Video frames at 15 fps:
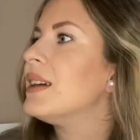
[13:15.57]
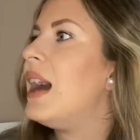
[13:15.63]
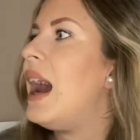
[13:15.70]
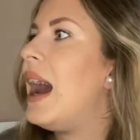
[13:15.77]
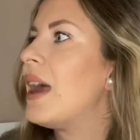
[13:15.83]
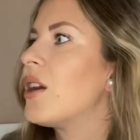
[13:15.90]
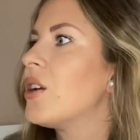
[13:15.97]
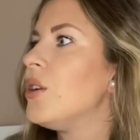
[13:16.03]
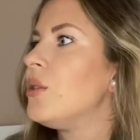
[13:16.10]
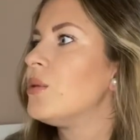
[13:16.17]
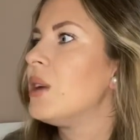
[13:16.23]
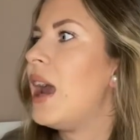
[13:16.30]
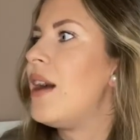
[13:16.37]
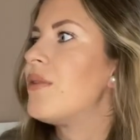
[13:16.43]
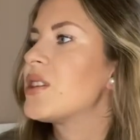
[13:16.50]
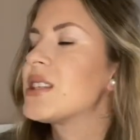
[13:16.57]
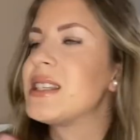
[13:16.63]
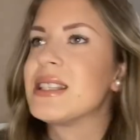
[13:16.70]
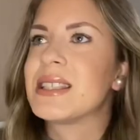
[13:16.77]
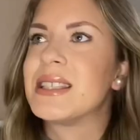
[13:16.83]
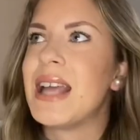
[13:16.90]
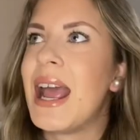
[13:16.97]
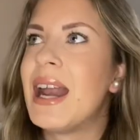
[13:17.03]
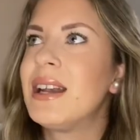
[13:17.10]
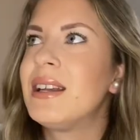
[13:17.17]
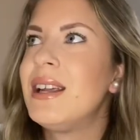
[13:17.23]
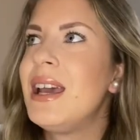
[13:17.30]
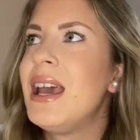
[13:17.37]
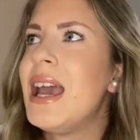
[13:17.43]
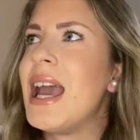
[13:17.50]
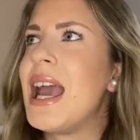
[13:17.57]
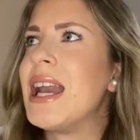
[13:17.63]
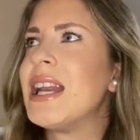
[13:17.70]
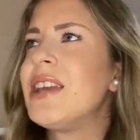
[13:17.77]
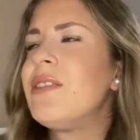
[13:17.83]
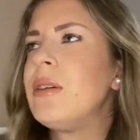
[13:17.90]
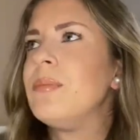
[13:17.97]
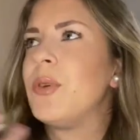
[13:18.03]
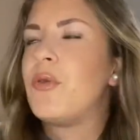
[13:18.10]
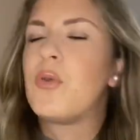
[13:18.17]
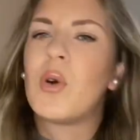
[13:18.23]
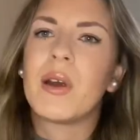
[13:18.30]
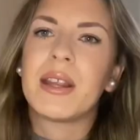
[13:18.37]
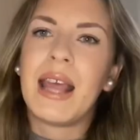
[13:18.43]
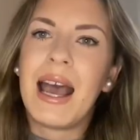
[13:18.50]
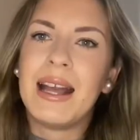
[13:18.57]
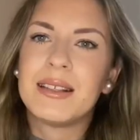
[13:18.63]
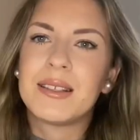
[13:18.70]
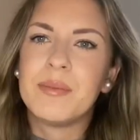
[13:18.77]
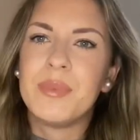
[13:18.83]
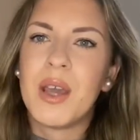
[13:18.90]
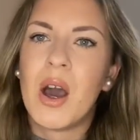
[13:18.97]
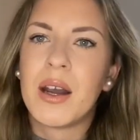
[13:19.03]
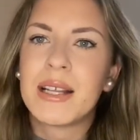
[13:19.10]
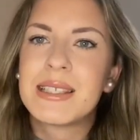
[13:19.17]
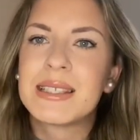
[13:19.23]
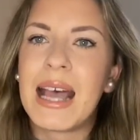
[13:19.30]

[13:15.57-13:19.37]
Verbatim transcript: I don't know, ever since then, and even before that, to be honest,